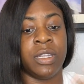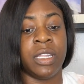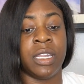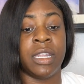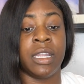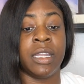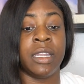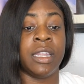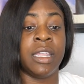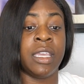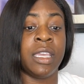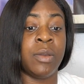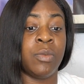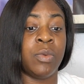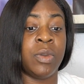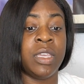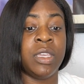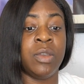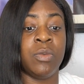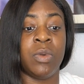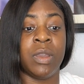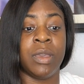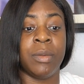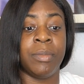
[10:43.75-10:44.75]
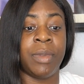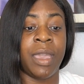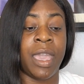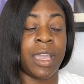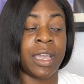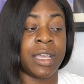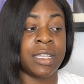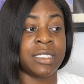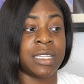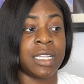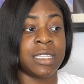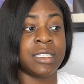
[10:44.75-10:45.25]
Then when he went
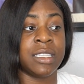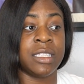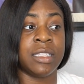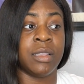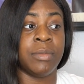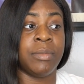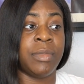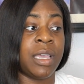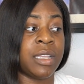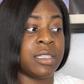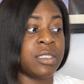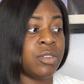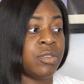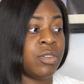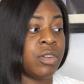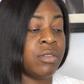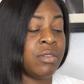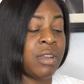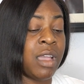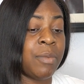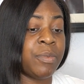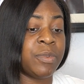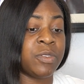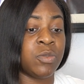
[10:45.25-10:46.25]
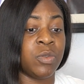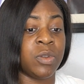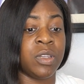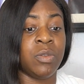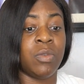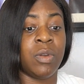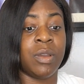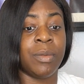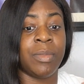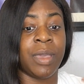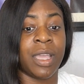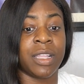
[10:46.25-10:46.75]
back, because I sent him back to Grand Rapids. When he
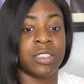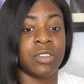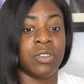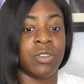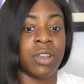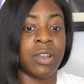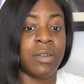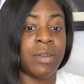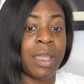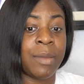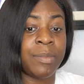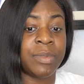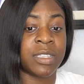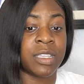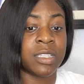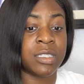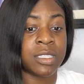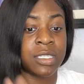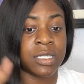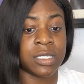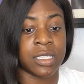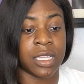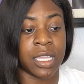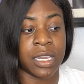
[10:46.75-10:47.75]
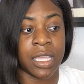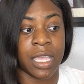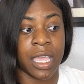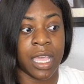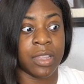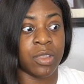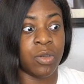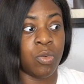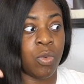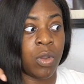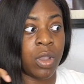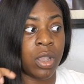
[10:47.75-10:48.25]
went back to Grand Rapids, because he said he
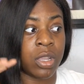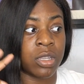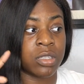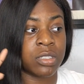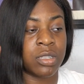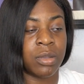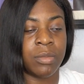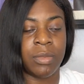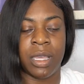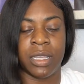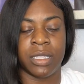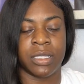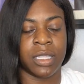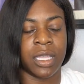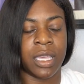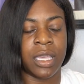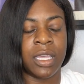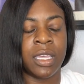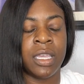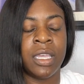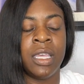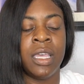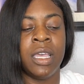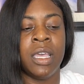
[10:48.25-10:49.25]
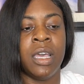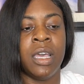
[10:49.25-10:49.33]
had to work or something like that.